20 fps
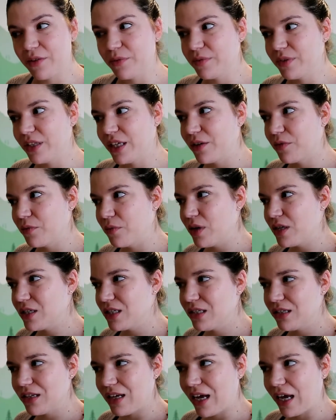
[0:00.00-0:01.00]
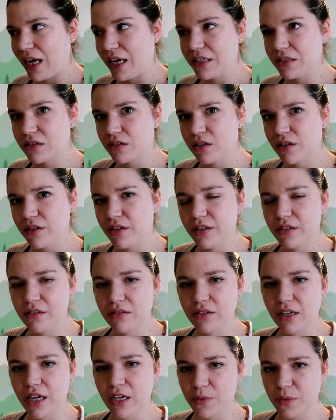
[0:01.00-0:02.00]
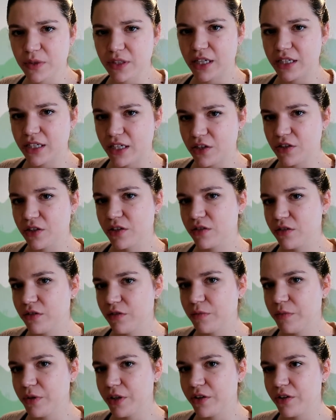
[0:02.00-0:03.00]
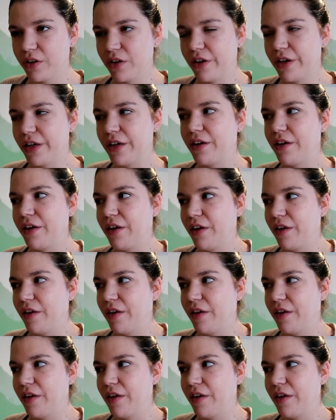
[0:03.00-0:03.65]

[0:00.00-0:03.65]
It like wasn't as good as when the lactation consultant put her on,